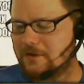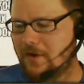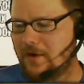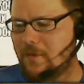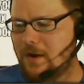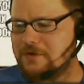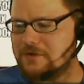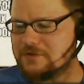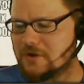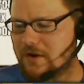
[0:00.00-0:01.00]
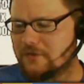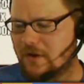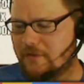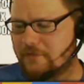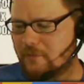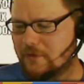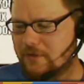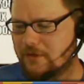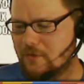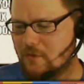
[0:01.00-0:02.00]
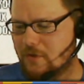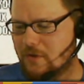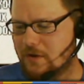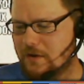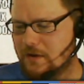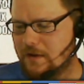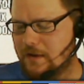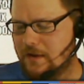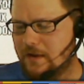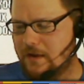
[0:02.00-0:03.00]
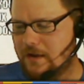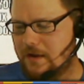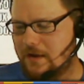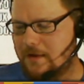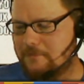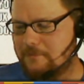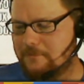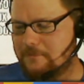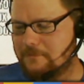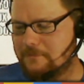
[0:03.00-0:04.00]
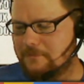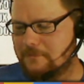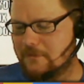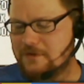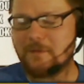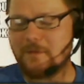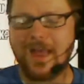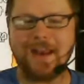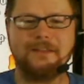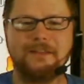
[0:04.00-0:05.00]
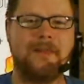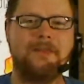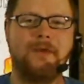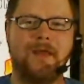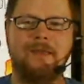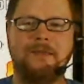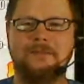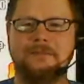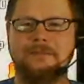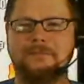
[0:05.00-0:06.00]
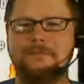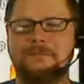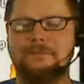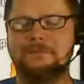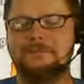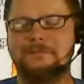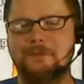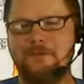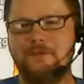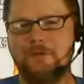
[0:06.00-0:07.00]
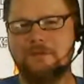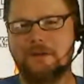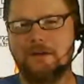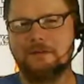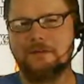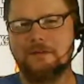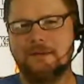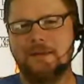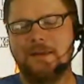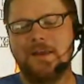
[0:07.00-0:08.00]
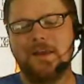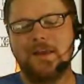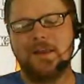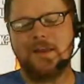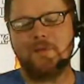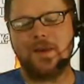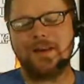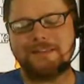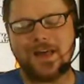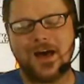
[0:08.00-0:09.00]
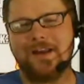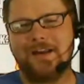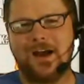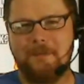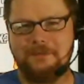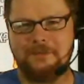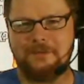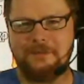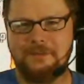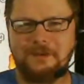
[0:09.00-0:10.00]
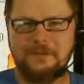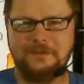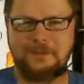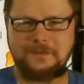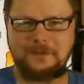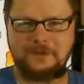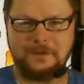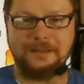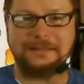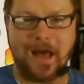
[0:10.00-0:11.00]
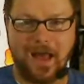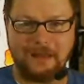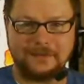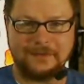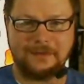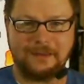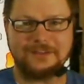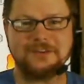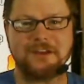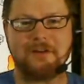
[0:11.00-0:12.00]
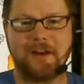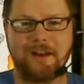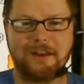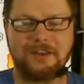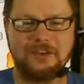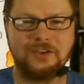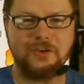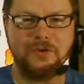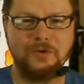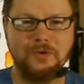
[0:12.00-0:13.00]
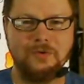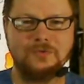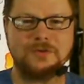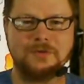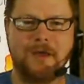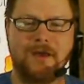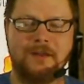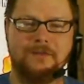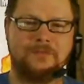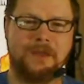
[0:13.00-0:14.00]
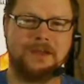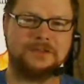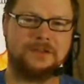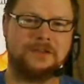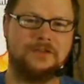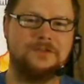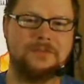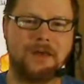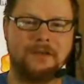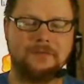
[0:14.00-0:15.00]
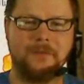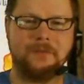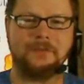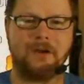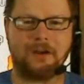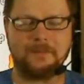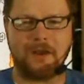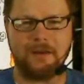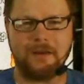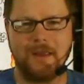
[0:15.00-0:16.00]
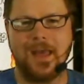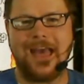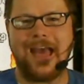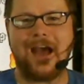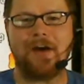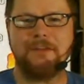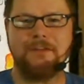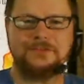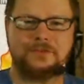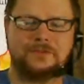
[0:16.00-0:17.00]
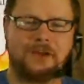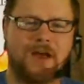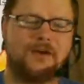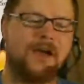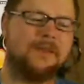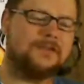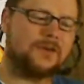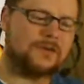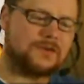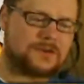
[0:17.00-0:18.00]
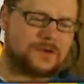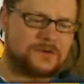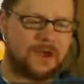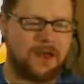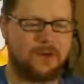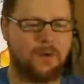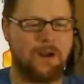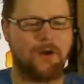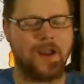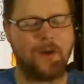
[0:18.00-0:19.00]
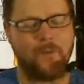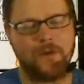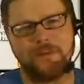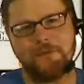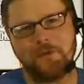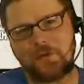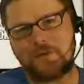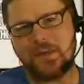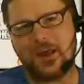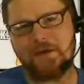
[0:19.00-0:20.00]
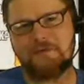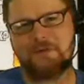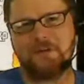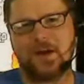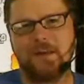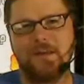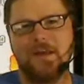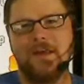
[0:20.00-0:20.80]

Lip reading: Craig, why don't you start us off with your, first of all, by the way, before we start, we had a lot of comments on this episode, a lot. Like, it generated a huge amount of information, a huge amount of people talking about how they use Crouton or how they don't use Crouton, or what difficulties they have with Crouton.